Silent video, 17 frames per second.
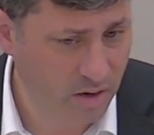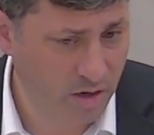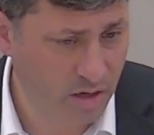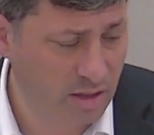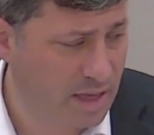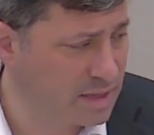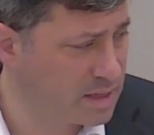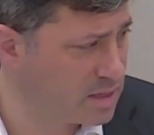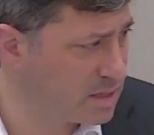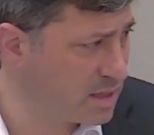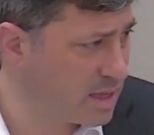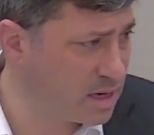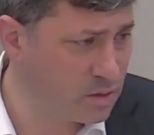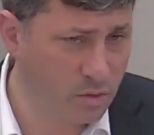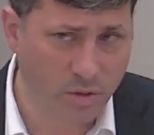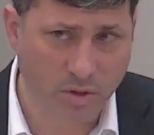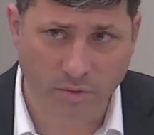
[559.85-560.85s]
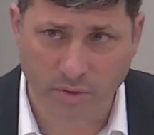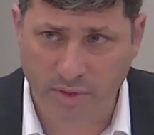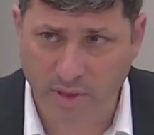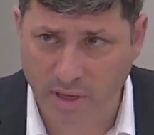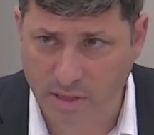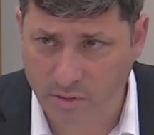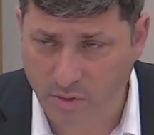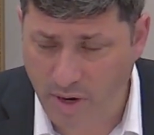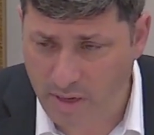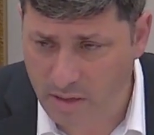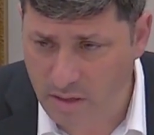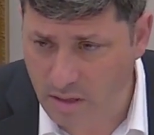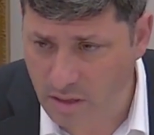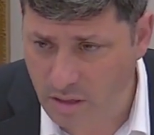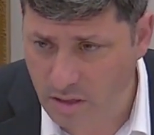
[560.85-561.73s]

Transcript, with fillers: You let us, you let it do different things, right?